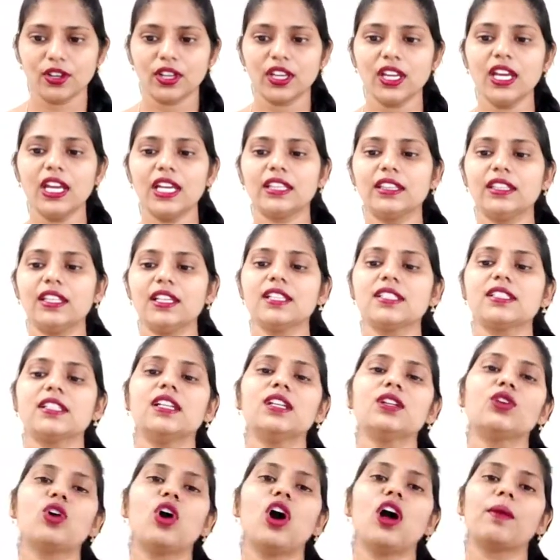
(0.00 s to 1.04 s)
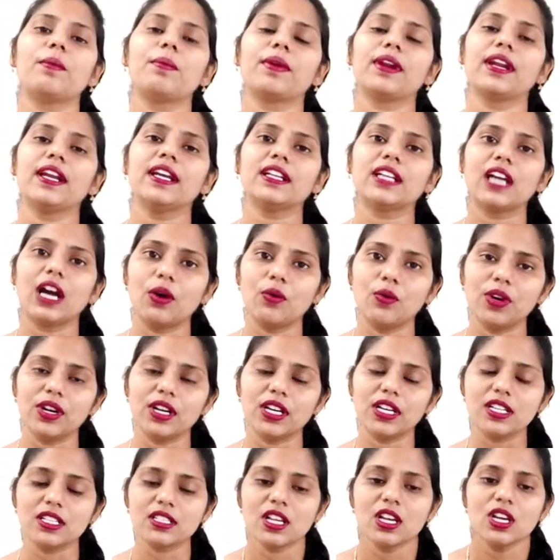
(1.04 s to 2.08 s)
okay ethics in corporate
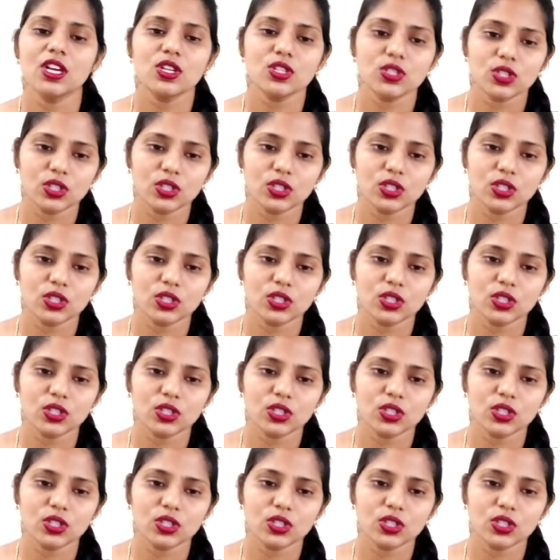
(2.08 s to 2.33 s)
governance